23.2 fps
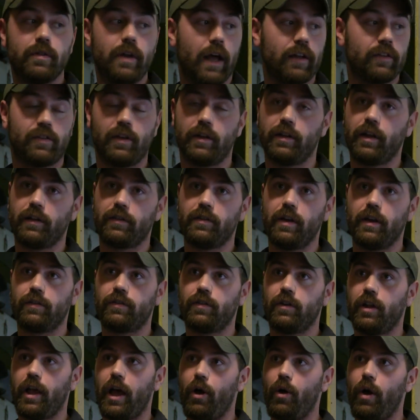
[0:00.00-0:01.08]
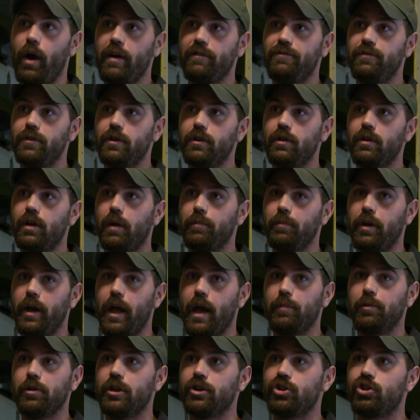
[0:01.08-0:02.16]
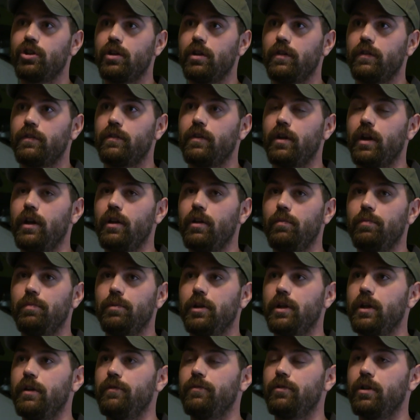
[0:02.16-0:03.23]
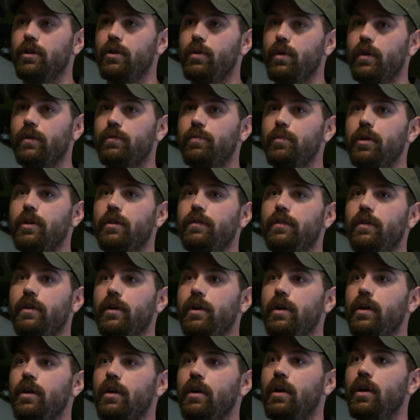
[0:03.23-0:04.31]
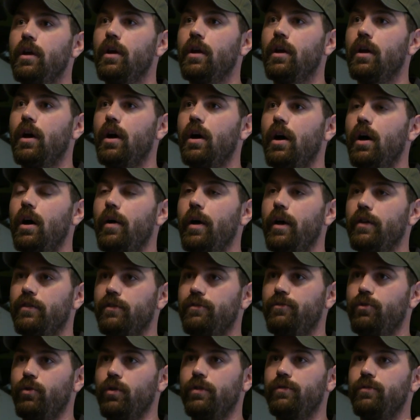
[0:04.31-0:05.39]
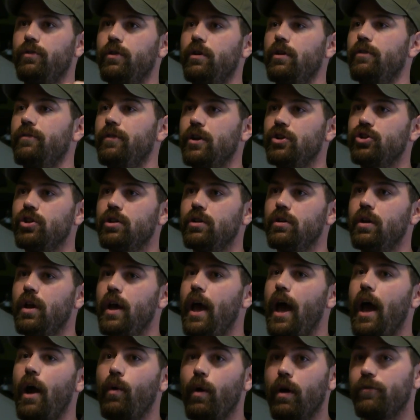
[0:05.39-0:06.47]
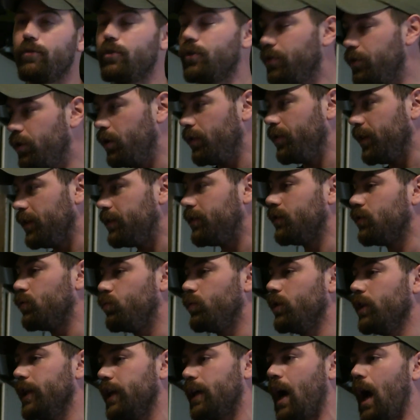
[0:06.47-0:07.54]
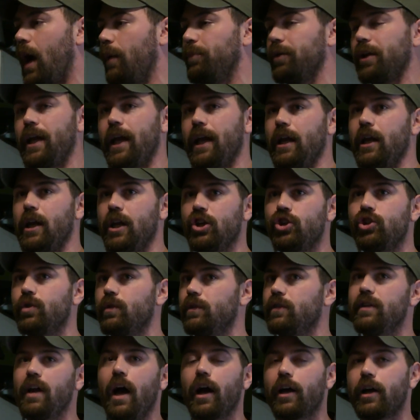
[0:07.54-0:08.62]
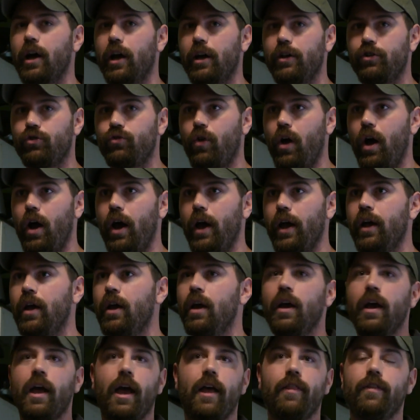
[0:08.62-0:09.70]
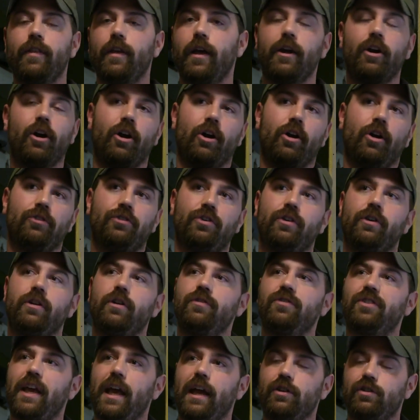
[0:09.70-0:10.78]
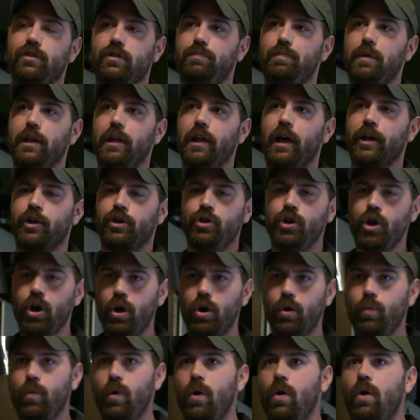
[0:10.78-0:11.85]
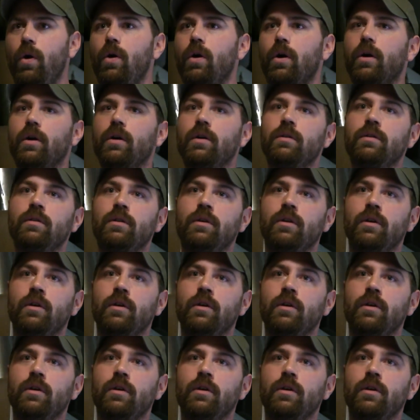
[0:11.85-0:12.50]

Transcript: not saying that's necessarily how I feel. I'm an abolitionist and I don't believe in the U.S. military uh, as a force for intervention. However, there, this is a really complicated issue. It's not cut and dry, and, and our alternatives can't just be like, no war,